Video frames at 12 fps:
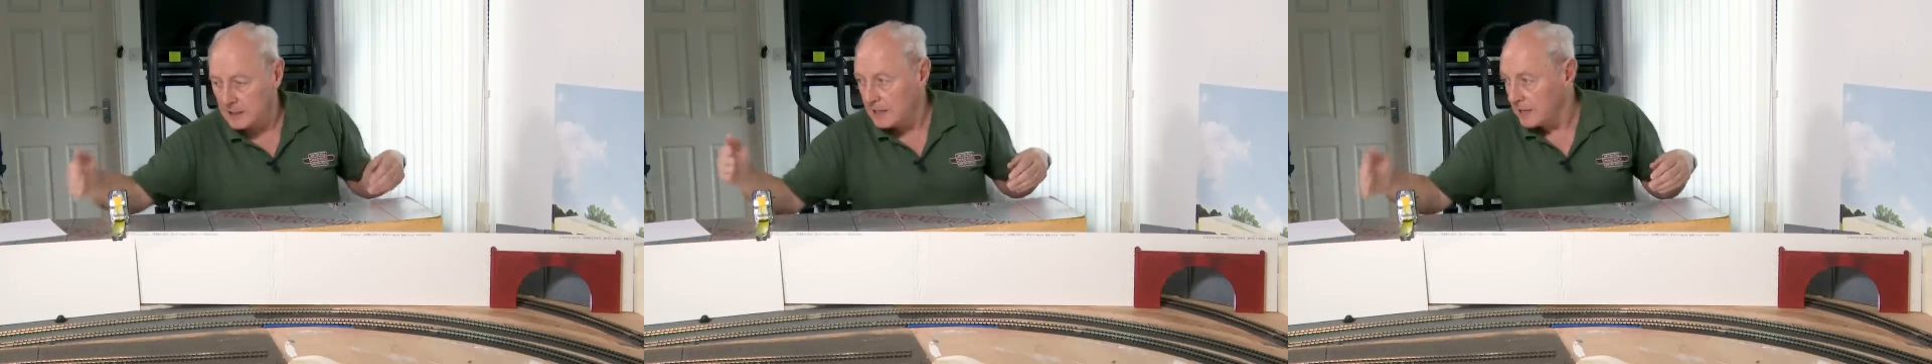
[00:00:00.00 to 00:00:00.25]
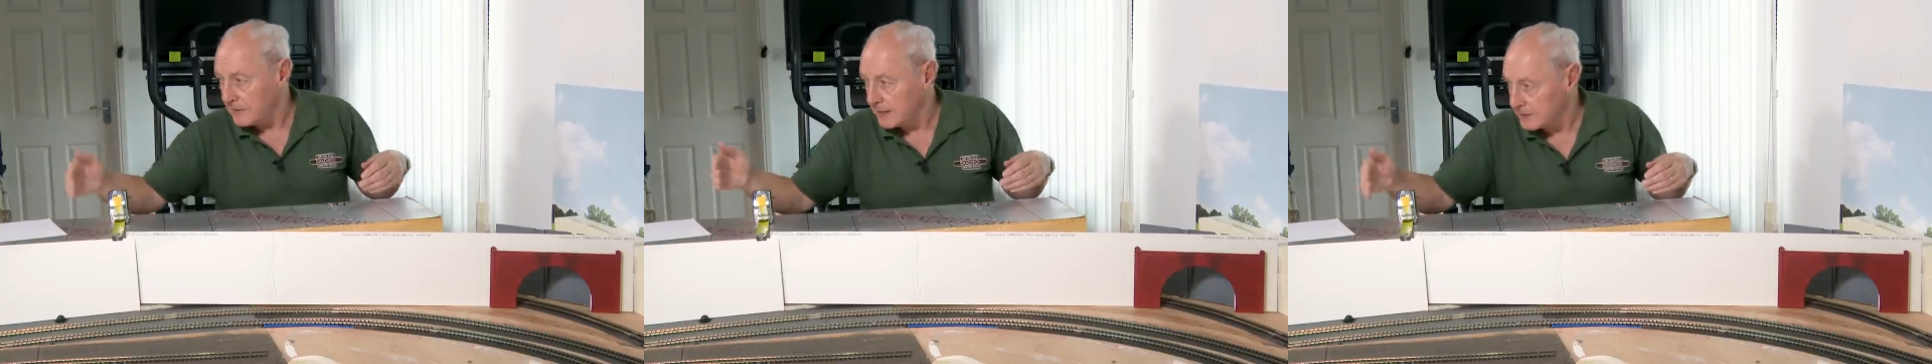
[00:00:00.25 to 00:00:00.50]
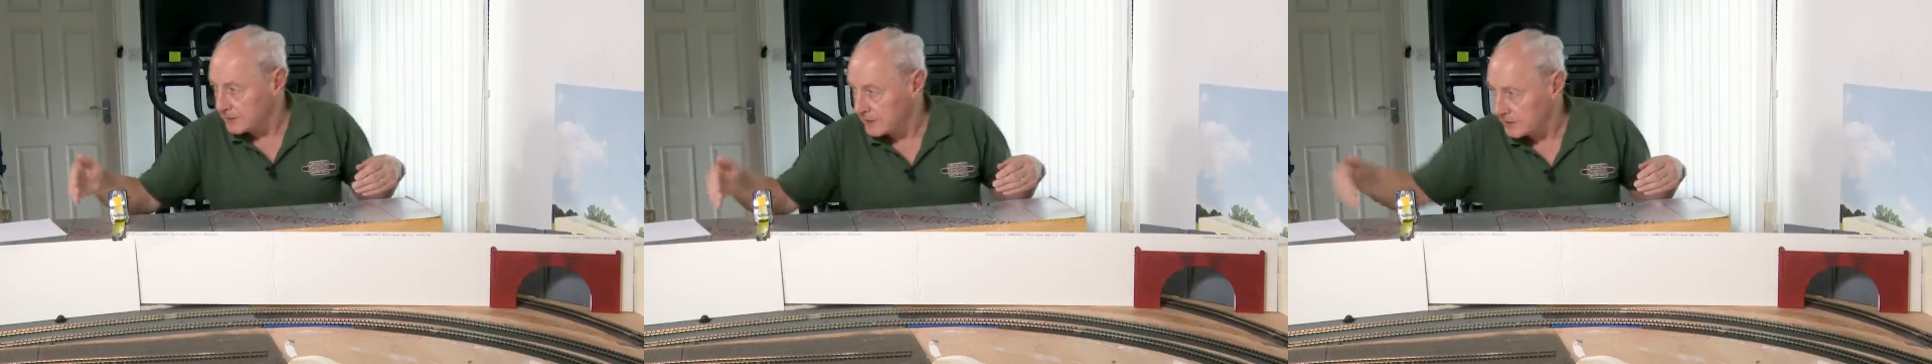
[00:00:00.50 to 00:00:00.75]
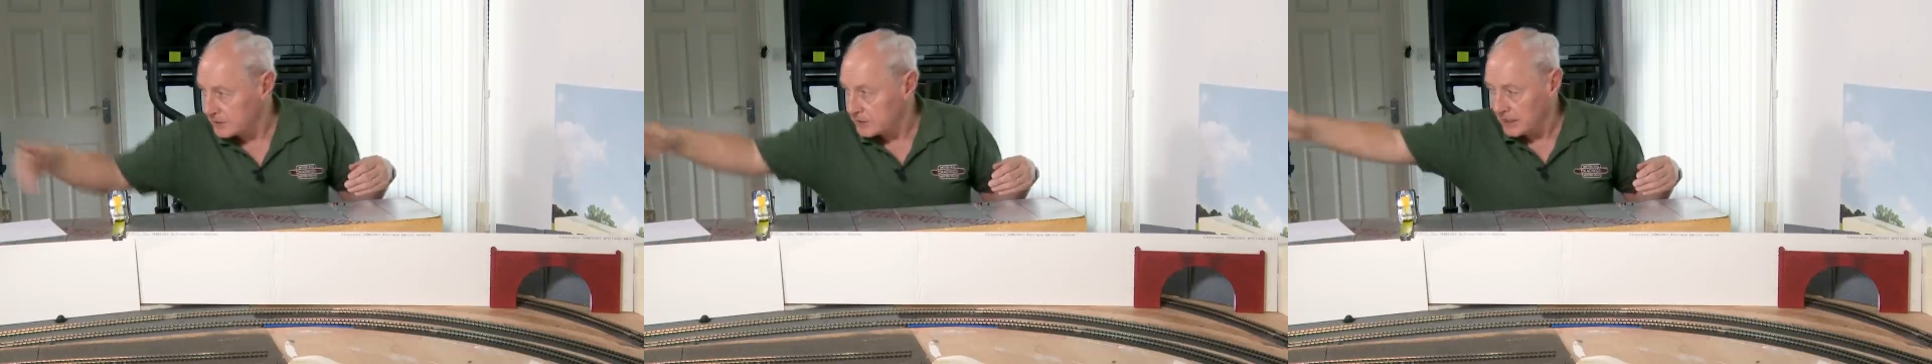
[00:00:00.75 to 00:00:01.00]
and then
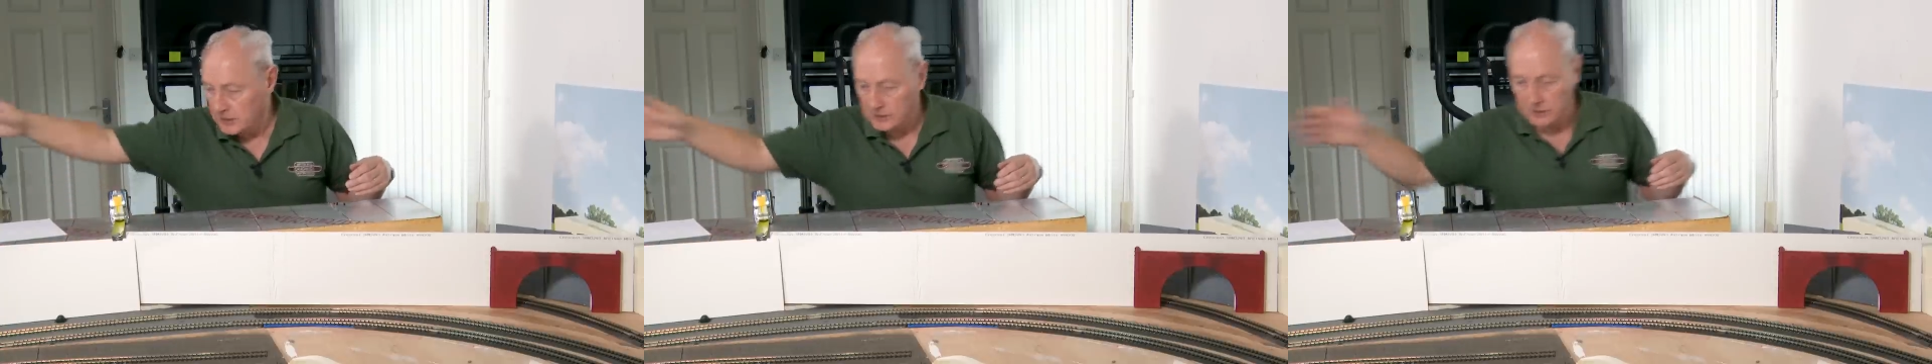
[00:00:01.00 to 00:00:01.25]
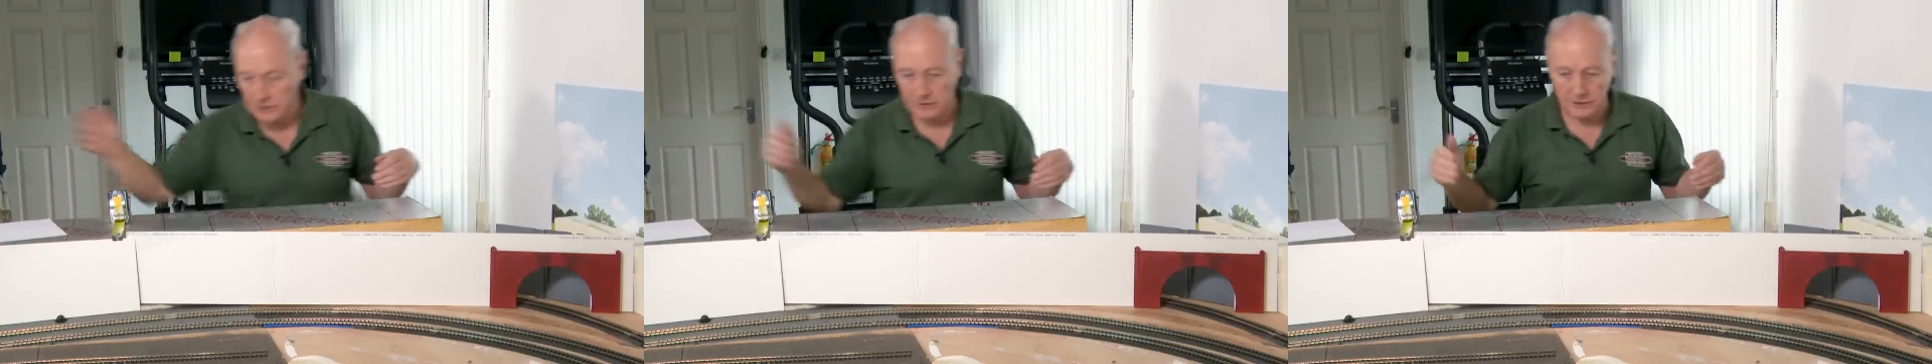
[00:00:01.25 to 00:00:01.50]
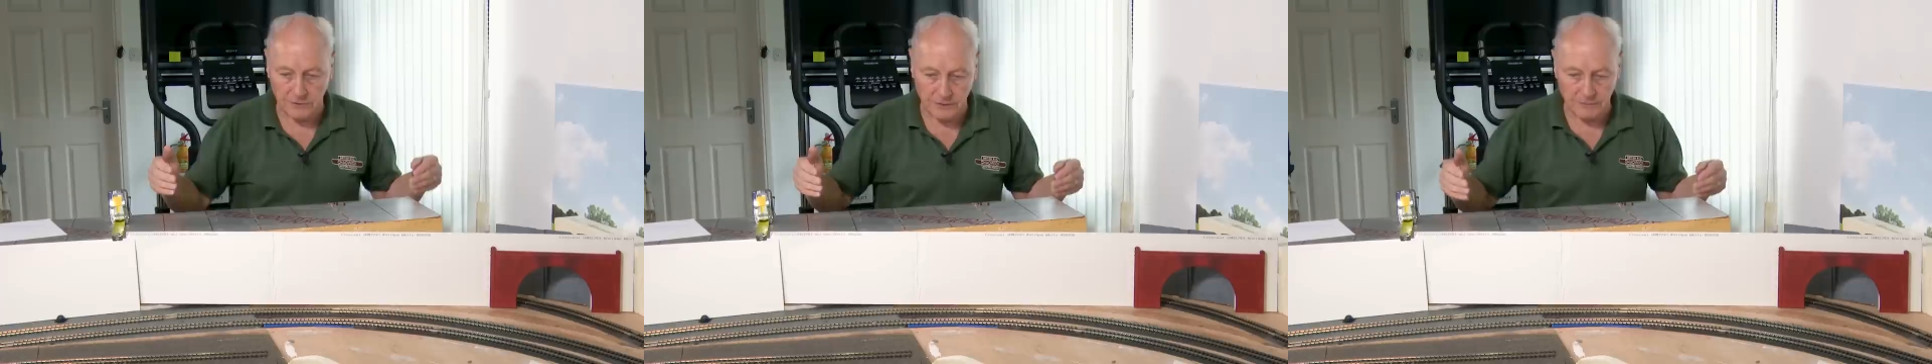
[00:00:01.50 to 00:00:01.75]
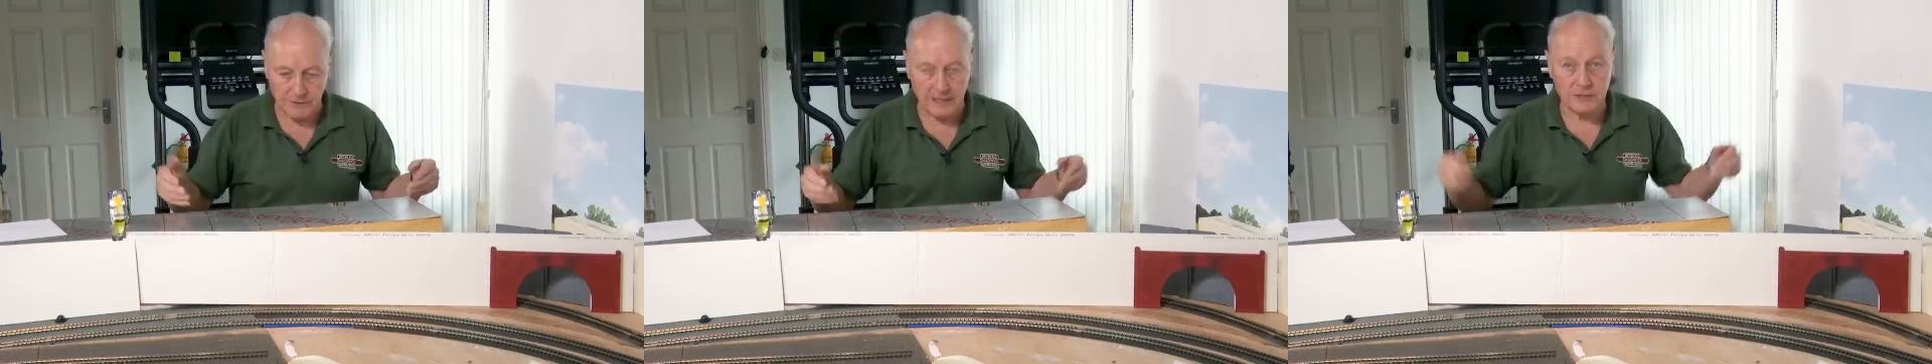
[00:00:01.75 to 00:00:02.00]
another section going on
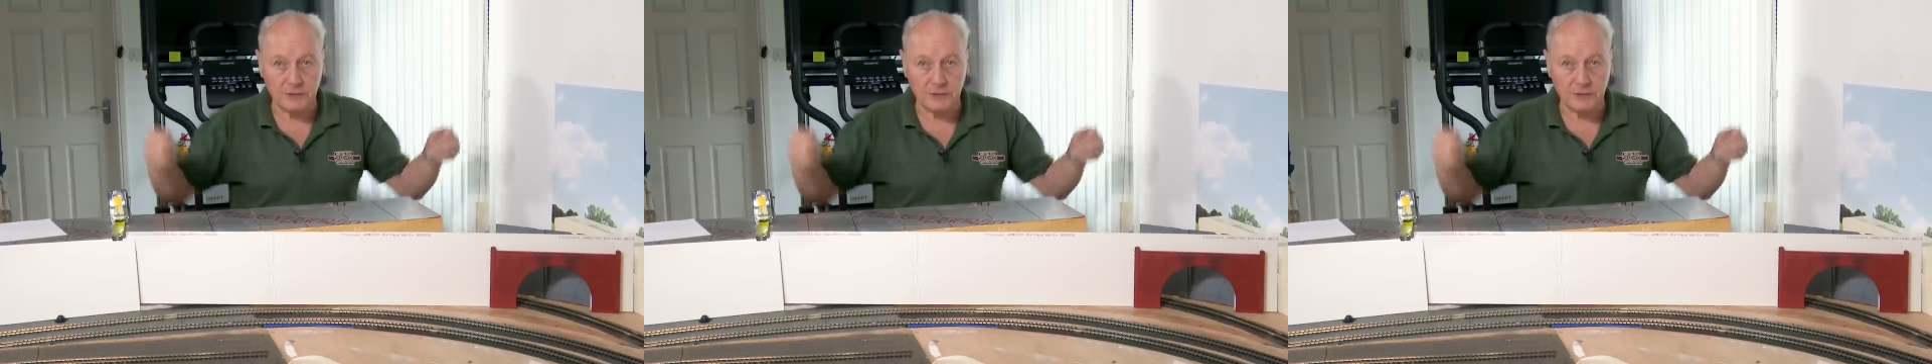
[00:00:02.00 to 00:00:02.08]
up there,